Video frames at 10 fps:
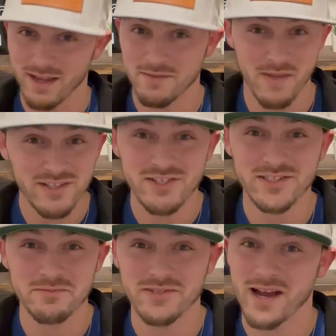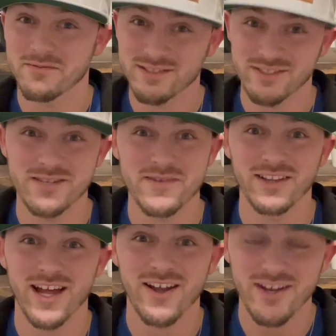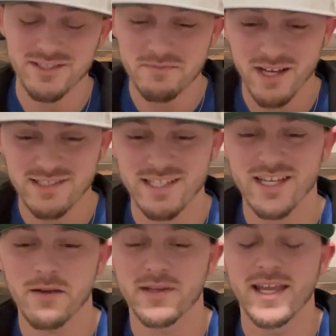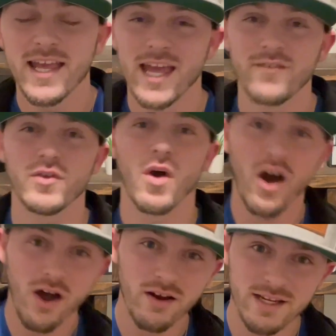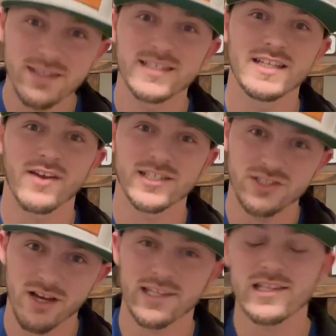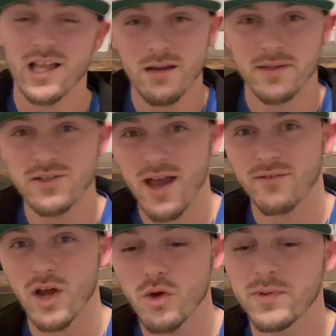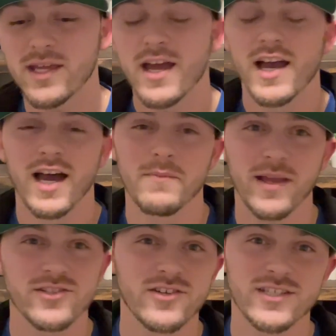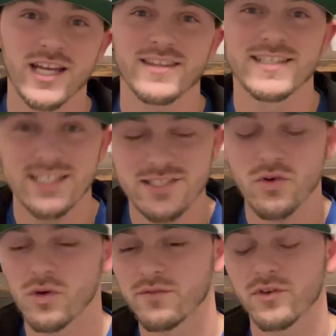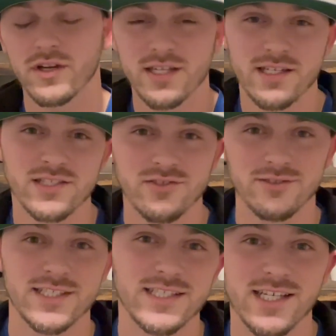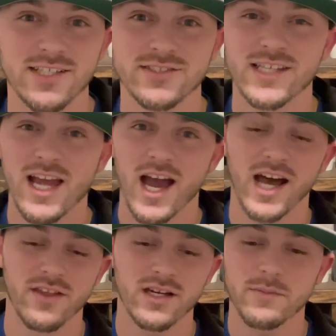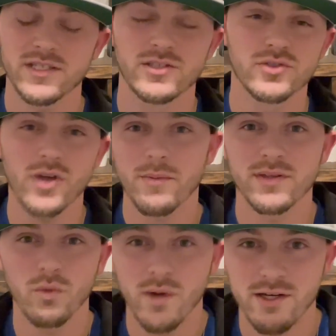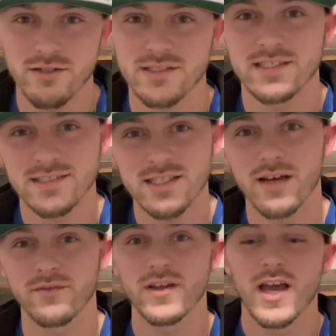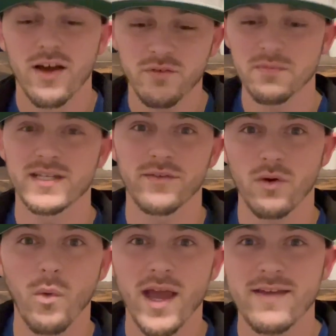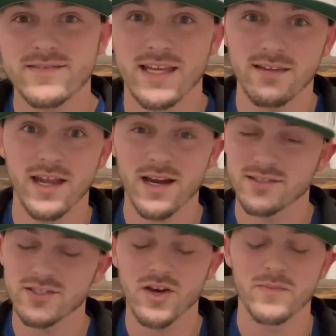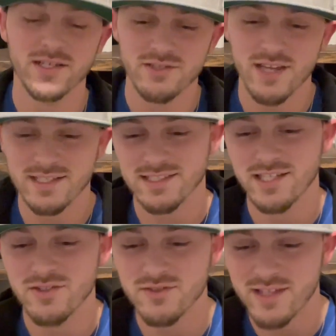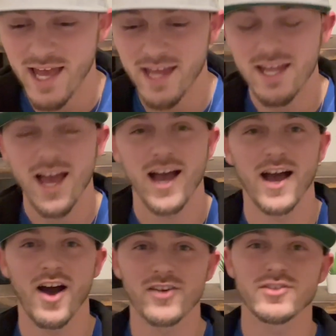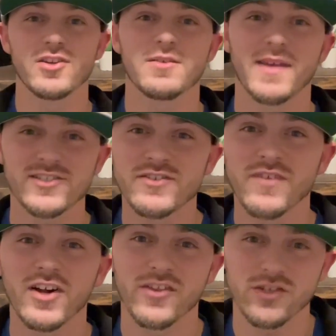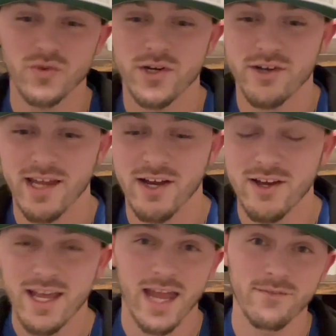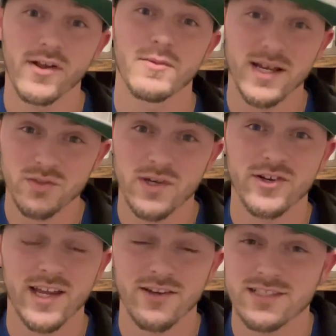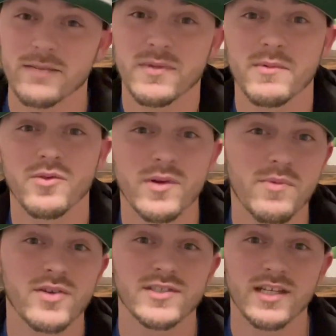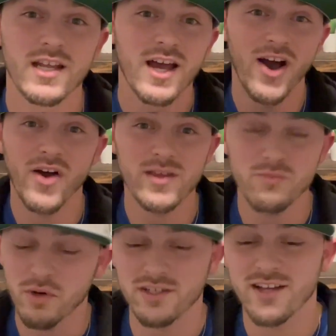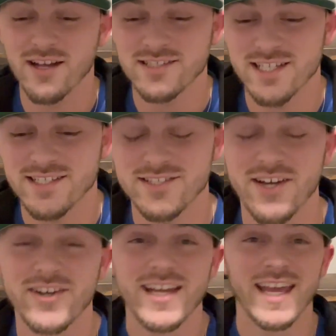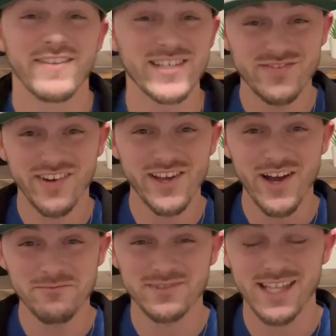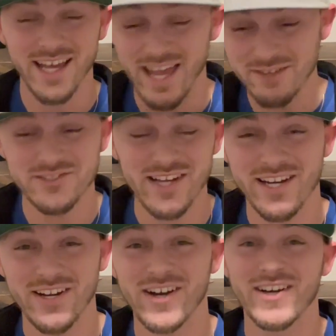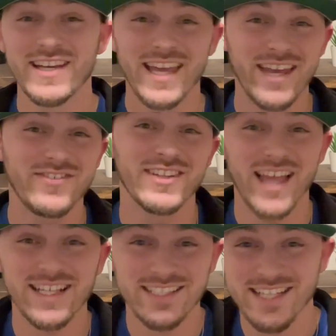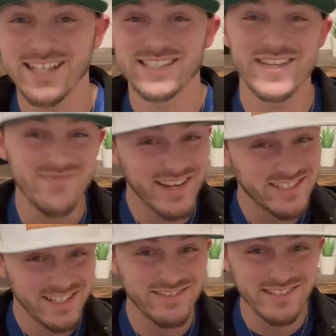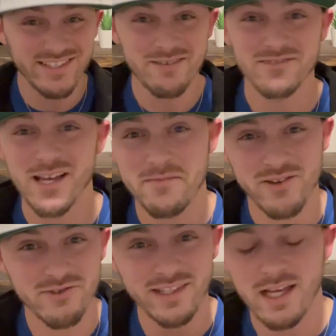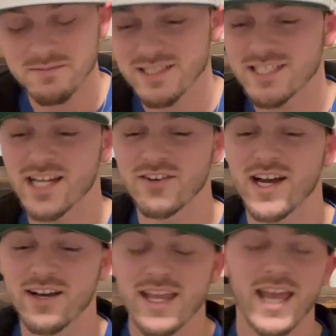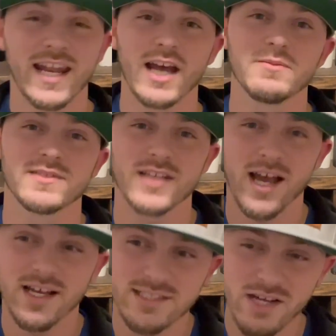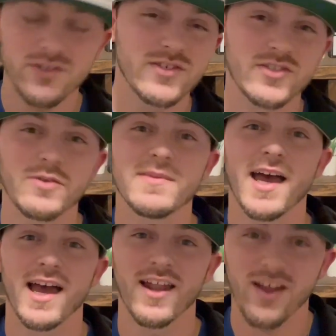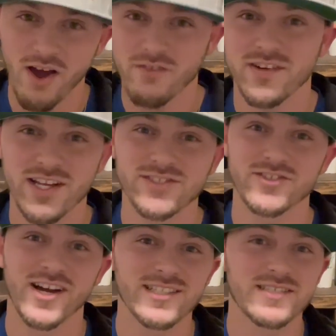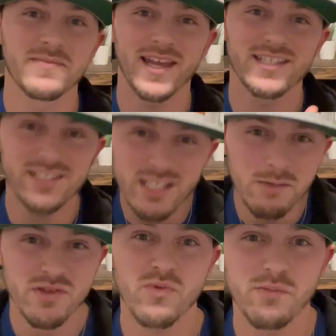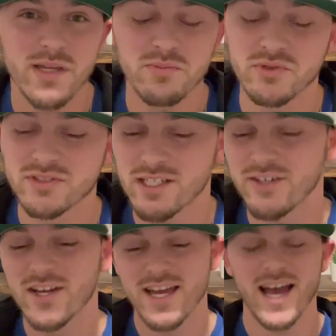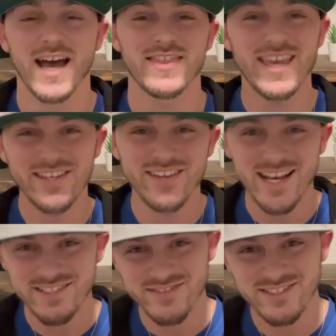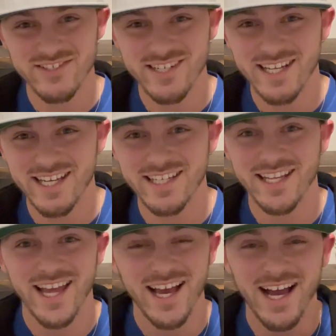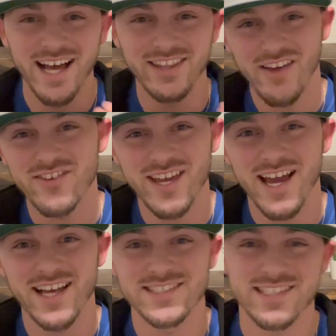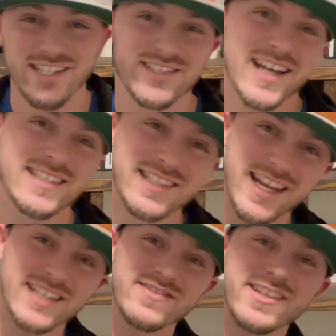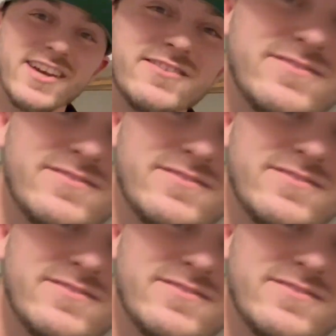make sure you subscribe because there's going to be a lot of awesome content coming. If you are in the DeRace Jockey Club and you have an OP, make sure you check the Discord for any additional details. They're going to be dropping the winners and stuff from the different waves in there, so make sure you guys stay tuned to that. Also, you can make sure you follow their Twitter account and follow my Twitter account because I'm going to be reposting all the important content. So if this video helped you out at all, if you like the content, make sure you give us a thumbs up. It really helps the channel out and it helps tell YouTube that our videos are awesome and to share them with more people. So thank you guys for tuning in. Love you guys. Catch you guys in the next video.